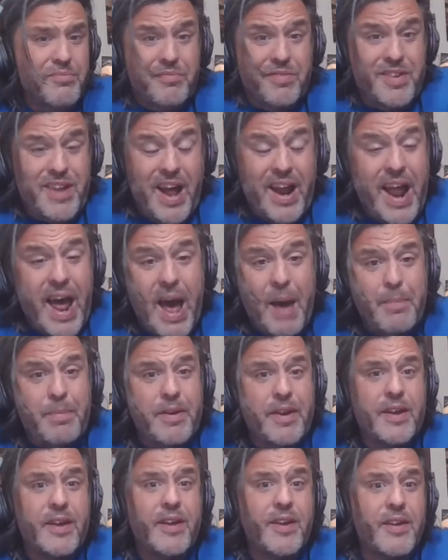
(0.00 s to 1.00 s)
It's not
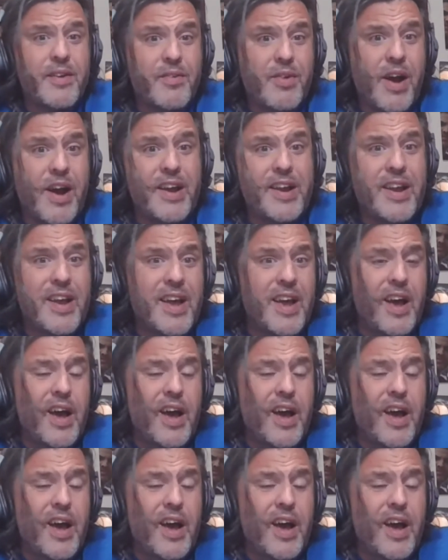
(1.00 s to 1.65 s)
happening, right?